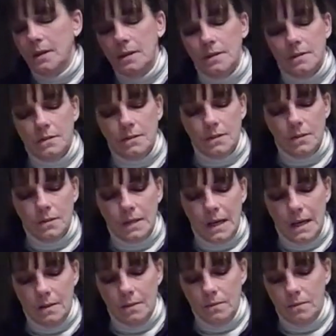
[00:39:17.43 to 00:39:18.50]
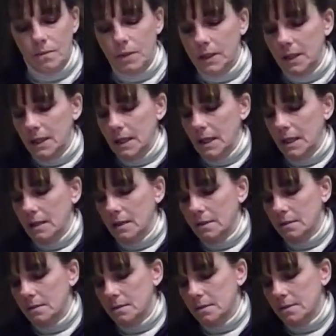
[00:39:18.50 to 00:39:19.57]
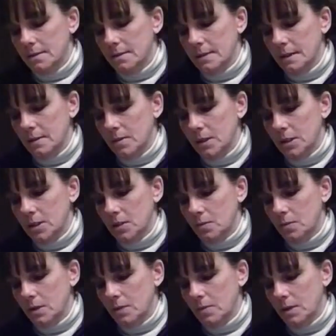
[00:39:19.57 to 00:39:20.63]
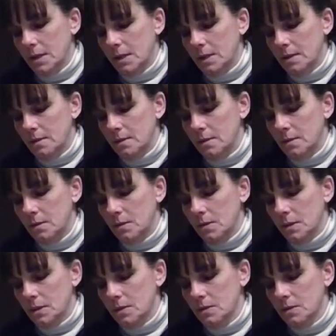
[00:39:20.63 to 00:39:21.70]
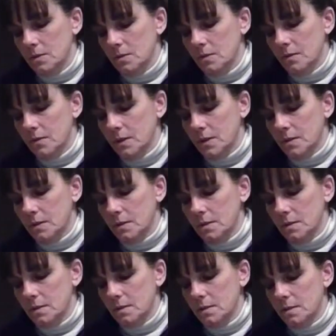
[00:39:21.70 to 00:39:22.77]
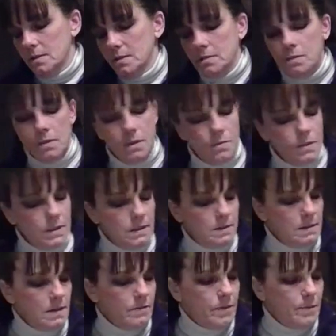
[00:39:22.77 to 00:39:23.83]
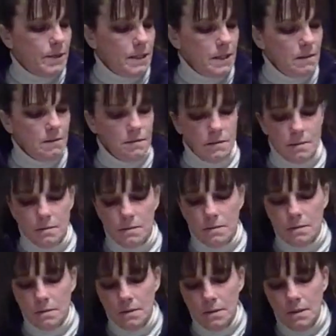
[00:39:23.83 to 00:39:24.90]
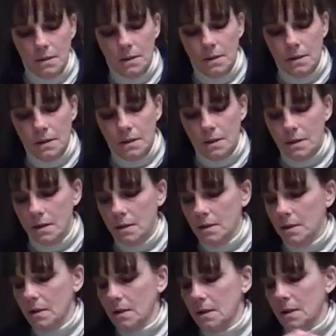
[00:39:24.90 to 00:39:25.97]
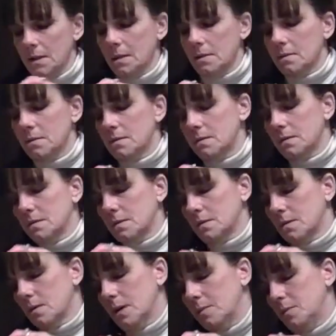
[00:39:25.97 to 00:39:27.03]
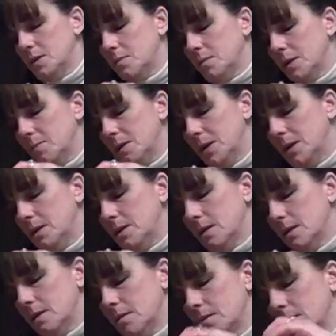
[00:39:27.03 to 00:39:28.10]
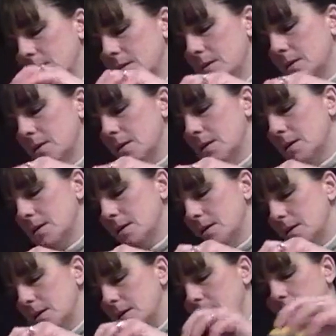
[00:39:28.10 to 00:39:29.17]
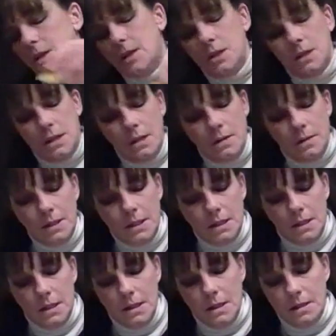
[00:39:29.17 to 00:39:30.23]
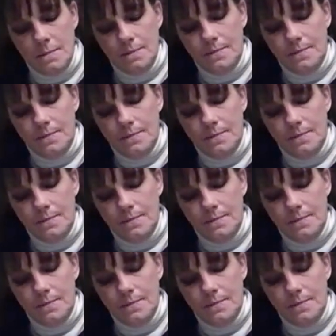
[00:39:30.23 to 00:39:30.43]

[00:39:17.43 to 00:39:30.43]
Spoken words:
so that we can distinguish what one is yours versus what one is everybody else's. And look, I just scraped my paint there. Not quite sure how I did that,